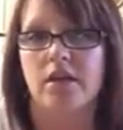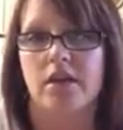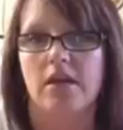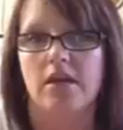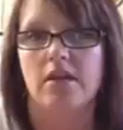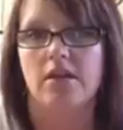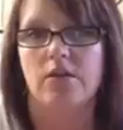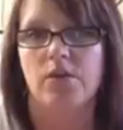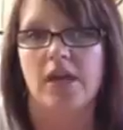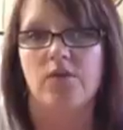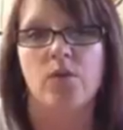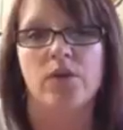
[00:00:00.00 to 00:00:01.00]
and we
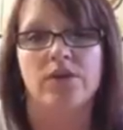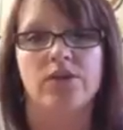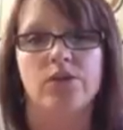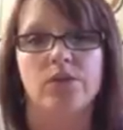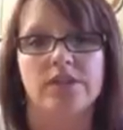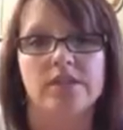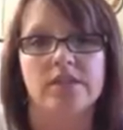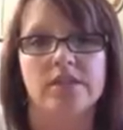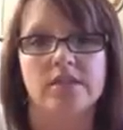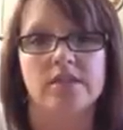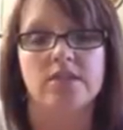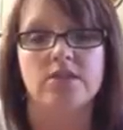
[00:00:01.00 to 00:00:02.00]
have 1 to 2
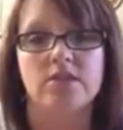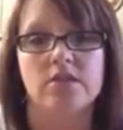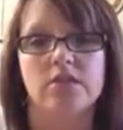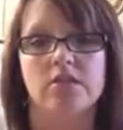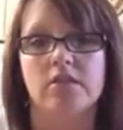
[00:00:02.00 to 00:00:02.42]
incidents still,